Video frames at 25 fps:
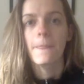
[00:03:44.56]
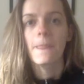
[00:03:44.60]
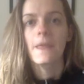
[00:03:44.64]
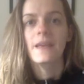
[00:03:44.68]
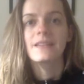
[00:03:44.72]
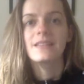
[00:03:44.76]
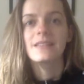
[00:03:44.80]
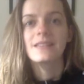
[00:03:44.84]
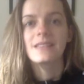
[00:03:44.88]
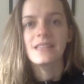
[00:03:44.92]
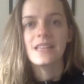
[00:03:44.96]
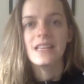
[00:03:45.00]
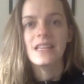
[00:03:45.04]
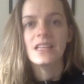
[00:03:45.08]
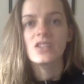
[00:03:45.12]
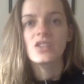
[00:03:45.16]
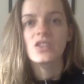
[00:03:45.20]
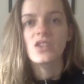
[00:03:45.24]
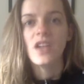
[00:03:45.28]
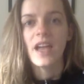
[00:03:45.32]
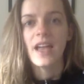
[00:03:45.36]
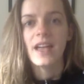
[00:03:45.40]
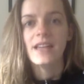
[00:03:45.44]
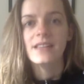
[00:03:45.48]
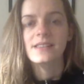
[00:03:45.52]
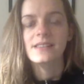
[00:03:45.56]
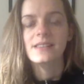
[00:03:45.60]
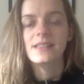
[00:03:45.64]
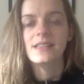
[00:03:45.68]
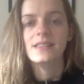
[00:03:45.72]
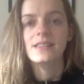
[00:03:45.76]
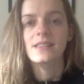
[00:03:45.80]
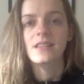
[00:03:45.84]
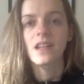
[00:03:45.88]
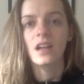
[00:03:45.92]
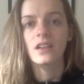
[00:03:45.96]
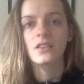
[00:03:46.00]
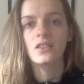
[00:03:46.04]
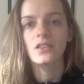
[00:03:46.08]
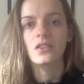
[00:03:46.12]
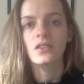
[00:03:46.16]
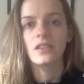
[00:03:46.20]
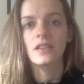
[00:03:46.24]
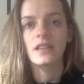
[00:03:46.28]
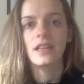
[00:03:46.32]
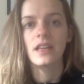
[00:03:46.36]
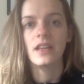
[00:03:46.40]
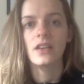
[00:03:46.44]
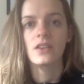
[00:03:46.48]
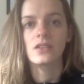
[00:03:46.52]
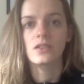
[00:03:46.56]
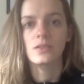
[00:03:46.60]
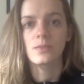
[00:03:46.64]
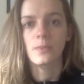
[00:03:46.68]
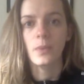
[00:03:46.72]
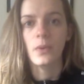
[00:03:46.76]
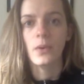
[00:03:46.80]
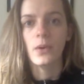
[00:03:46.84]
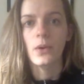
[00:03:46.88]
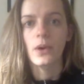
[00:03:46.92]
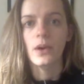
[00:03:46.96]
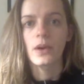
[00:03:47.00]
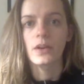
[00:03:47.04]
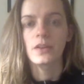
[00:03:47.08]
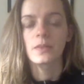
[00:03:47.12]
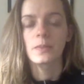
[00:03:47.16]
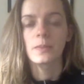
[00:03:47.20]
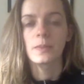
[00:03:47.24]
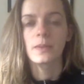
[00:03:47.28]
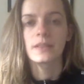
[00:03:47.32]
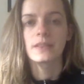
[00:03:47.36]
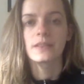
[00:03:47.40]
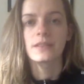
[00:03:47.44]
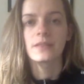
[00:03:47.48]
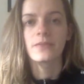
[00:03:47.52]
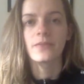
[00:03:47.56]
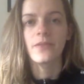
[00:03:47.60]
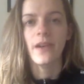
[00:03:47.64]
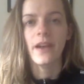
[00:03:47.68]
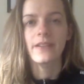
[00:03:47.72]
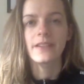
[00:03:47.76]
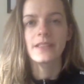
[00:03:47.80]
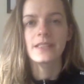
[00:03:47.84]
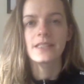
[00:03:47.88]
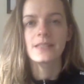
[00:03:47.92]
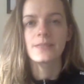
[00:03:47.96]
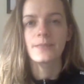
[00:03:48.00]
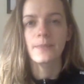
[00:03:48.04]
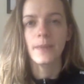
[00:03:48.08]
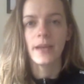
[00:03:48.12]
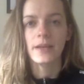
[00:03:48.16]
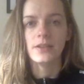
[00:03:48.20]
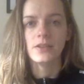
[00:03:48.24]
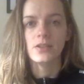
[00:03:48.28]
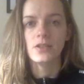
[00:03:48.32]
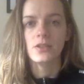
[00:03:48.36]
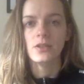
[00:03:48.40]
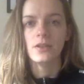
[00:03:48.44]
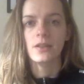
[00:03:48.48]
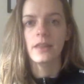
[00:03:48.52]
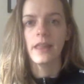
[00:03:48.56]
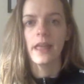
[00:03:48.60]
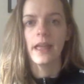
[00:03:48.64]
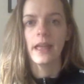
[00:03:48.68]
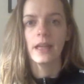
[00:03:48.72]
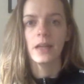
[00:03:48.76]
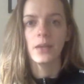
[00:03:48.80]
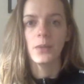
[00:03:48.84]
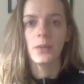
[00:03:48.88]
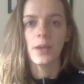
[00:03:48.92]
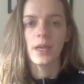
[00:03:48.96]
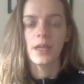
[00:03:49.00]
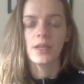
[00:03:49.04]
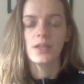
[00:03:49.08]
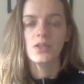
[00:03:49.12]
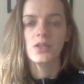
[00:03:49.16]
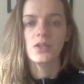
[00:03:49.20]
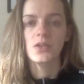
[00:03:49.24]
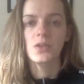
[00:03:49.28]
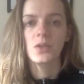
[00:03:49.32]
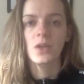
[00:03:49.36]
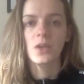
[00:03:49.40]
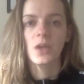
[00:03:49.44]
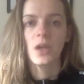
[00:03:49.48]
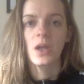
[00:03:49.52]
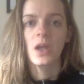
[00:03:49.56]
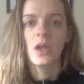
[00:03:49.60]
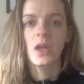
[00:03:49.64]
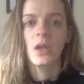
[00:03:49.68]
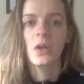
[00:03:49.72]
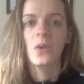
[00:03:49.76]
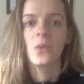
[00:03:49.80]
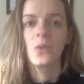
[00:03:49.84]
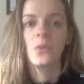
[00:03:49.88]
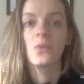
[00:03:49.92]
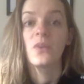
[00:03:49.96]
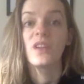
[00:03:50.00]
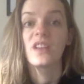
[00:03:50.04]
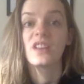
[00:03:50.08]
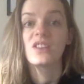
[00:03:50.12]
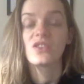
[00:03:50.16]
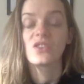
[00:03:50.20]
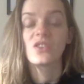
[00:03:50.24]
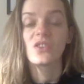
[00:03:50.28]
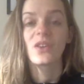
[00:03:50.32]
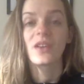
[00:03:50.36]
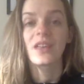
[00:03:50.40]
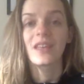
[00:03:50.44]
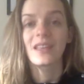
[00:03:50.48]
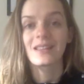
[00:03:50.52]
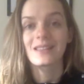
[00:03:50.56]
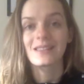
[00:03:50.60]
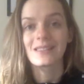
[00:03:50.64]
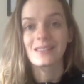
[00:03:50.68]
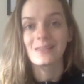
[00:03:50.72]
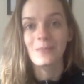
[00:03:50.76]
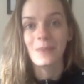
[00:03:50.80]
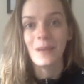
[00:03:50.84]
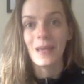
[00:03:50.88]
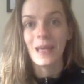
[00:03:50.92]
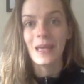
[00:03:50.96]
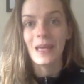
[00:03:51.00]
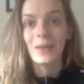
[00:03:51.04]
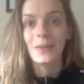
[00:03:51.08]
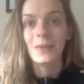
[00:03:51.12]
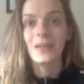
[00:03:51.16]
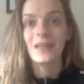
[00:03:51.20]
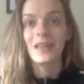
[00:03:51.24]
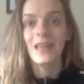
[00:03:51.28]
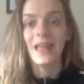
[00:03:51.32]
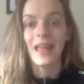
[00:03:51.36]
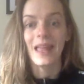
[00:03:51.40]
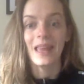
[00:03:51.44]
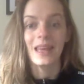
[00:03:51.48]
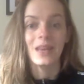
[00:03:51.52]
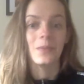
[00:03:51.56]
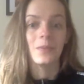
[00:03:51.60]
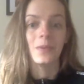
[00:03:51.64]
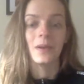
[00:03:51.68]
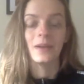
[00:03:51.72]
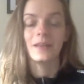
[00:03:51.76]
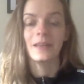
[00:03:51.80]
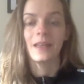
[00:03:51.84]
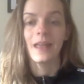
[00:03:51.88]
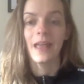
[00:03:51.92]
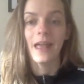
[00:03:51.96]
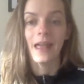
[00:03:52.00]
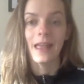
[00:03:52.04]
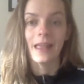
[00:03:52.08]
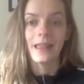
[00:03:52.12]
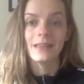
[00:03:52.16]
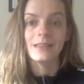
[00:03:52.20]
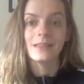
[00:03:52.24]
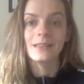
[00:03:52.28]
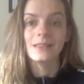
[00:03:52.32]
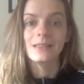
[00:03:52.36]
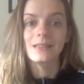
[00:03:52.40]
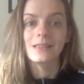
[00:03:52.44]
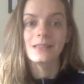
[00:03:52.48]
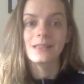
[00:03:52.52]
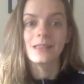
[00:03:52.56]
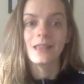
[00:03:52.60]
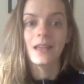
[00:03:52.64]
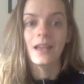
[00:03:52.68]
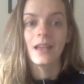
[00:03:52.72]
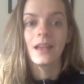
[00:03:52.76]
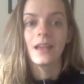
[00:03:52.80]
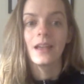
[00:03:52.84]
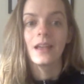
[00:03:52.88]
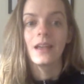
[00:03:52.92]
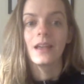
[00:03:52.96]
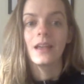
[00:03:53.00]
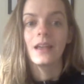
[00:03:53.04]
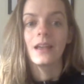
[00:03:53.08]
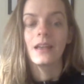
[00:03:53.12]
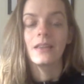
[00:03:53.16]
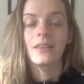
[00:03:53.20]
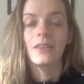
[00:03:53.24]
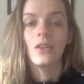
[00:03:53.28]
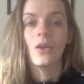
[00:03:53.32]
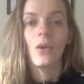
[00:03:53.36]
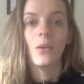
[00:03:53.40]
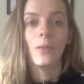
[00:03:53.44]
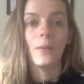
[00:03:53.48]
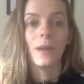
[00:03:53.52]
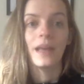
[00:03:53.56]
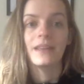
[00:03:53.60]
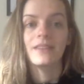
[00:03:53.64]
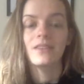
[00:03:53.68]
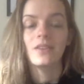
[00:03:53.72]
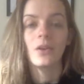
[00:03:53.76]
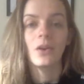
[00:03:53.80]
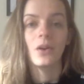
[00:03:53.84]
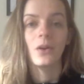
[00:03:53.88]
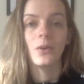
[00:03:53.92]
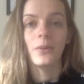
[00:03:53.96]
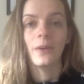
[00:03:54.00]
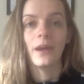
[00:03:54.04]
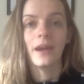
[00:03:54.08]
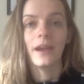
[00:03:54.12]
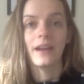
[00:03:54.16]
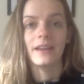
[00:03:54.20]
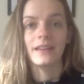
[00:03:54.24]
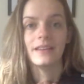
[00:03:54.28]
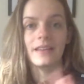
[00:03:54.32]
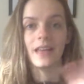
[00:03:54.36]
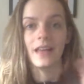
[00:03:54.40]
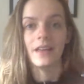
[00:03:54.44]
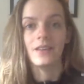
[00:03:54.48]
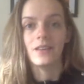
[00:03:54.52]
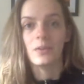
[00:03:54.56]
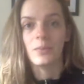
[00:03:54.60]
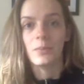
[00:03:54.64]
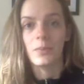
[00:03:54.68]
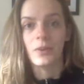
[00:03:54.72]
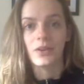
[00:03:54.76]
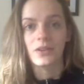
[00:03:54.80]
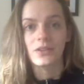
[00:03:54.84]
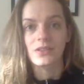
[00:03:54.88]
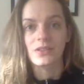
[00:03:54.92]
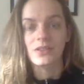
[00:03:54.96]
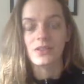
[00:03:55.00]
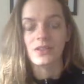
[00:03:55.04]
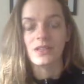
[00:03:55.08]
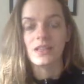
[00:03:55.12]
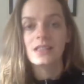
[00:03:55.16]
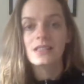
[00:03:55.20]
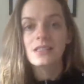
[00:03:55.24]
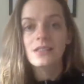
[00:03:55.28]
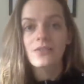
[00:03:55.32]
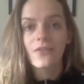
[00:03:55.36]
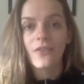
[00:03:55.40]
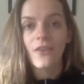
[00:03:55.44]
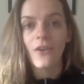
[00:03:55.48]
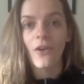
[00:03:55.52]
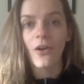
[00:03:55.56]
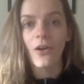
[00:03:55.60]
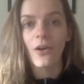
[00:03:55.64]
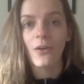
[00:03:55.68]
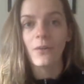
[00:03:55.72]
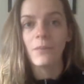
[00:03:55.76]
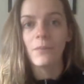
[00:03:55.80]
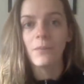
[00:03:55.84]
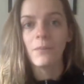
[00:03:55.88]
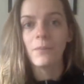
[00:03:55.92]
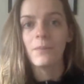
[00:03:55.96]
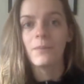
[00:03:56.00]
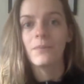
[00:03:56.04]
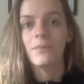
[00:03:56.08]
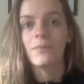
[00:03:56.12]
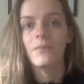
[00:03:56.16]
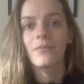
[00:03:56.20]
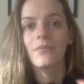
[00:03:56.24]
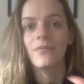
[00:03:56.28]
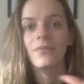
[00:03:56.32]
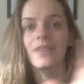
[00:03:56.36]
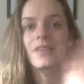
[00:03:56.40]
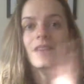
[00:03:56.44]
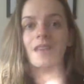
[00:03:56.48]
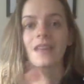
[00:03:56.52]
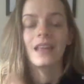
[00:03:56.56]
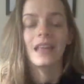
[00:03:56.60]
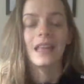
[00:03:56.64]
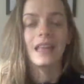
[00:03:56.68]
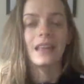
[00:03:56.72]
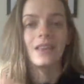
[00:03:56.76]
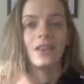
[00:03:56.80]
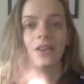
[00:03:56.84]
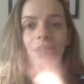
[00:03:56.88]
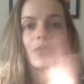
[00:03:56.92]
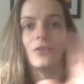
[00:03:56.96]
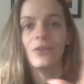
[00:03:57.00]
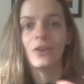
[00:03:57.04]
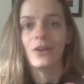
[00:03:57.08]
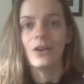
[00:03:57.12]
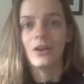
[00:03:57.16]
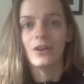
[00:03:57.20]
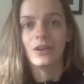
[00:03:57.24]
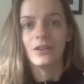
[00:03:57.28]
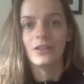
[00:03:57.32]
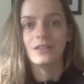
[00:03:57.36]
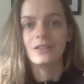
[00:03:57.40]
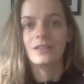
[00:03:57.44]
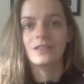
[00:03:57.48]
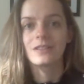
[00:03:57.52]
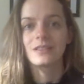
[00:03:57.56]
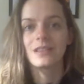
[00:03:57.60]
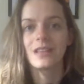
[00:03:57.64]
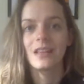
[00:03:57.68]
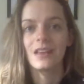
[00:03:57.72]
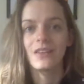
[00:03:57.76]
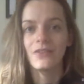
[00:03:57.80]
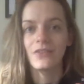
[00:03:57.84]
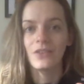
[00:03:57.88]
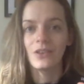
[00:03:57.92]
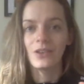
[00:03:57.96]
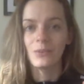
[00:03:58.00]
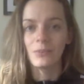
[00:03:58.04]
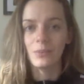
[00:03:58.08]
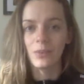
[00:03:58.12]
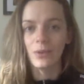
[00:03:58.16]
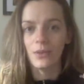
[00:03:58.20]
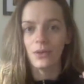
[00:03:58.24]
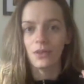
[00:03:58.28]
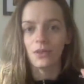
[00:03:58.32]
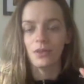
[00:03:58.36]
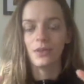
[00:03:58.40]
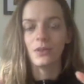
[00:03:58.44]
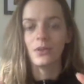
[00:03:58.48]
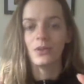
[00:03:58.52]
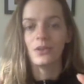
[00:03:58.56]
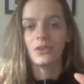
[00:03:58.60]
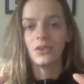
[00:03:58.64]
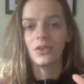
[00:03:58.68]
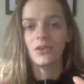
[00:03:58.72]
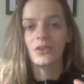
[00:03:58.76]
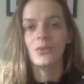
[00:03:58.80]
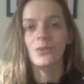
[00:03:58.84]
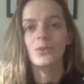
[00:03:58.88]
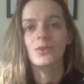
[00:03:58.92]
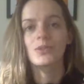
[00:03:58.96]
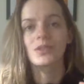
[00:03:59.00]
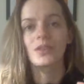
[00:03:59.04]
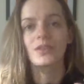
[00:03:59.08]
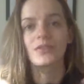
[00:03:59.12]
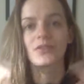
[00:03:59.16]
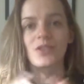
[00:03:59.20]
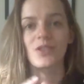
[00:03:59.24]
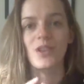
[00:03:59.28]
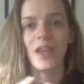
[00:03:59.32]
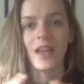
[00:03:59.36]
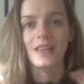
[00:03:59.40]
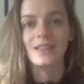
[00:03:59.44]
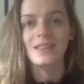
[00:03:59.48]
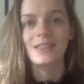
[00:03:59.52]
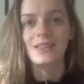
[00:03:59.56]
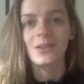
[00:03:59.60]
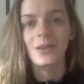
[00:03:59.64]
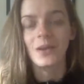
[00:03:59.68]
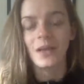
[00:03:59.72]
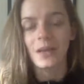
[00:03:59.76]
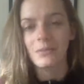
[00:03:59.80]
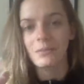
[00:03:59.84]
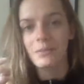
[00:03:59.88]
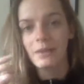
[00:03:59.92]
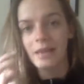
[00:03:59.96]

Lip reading: see chess as not only a sport, but a very special language which you can speak with anybody else, no matter where the other person is from in the world. If you both know the rules of chess, you can